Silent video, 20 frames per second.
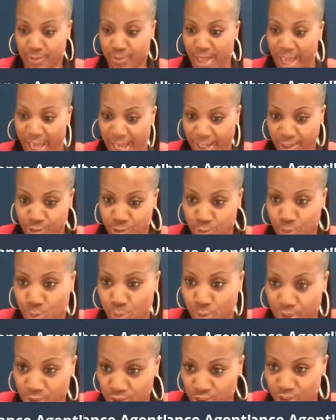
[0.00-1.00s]
it and ask you
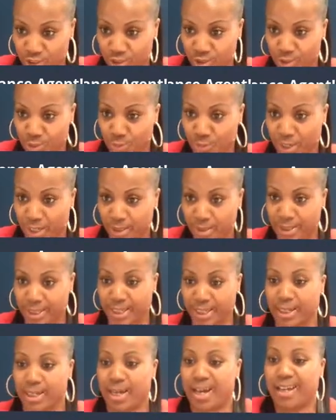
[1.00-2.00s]
questions
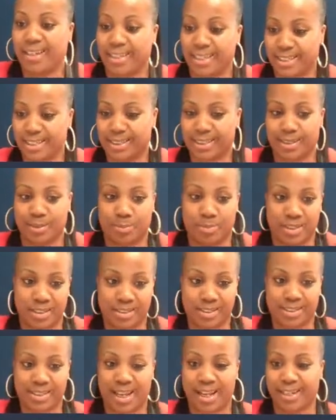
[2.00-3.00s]
directly and kind of get some
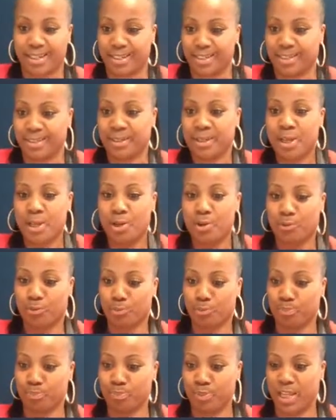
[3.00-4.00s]
insight and
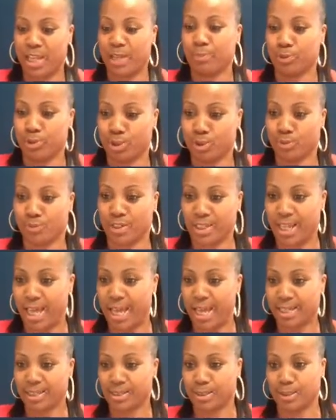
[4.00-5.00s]
be able to
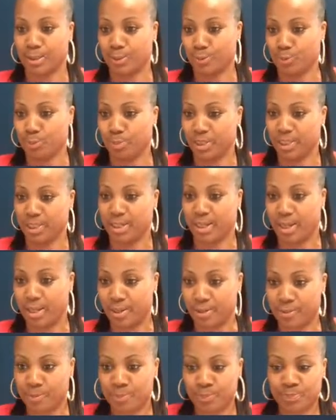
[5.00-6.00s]
relax a little bit
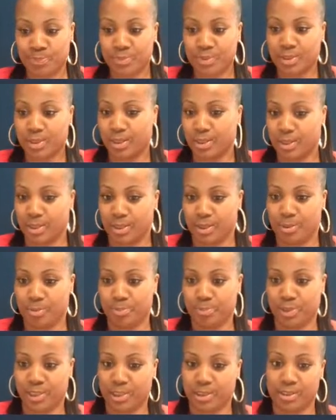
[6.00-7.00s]
now.
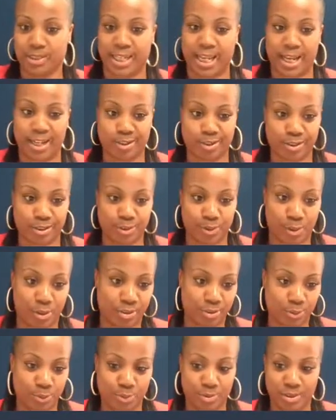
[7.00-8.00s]
And because they actually
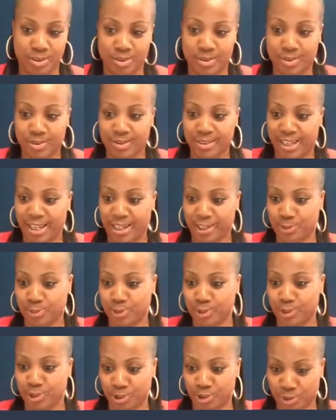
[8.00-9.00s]
talked to a
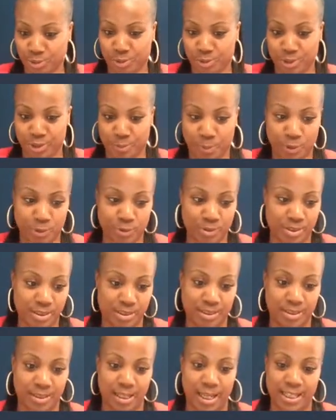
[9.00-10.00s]
actual insurance
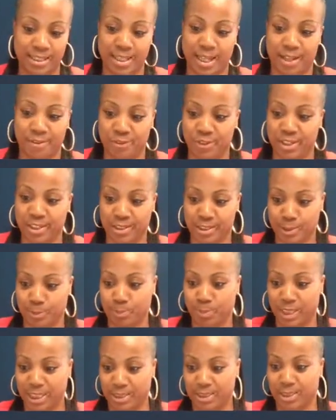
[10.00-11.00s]
person, I think it's
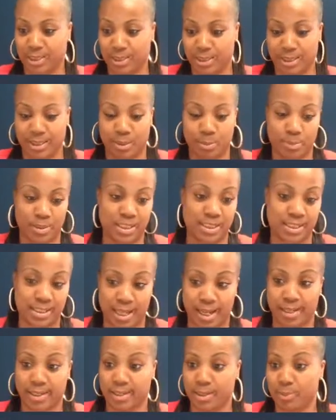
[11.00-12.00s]
a big deal and I'm
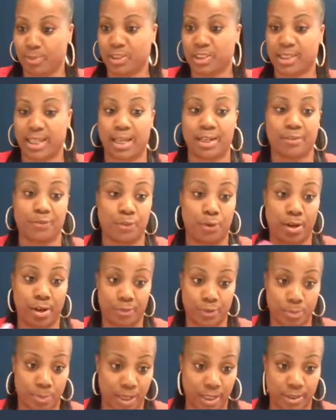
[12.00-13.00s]
excited. I'm excited for
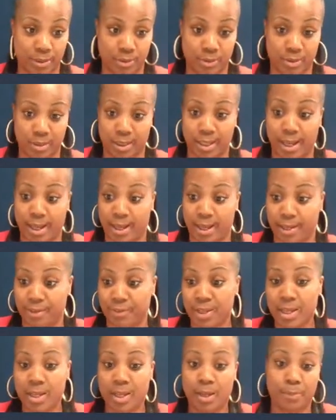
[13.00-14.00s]
everybody on the
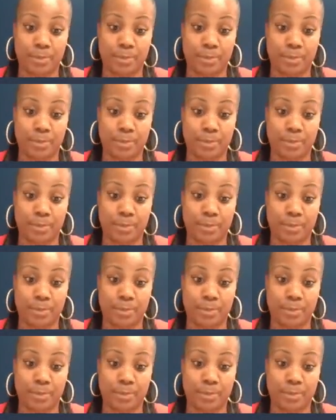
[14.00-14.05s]
live.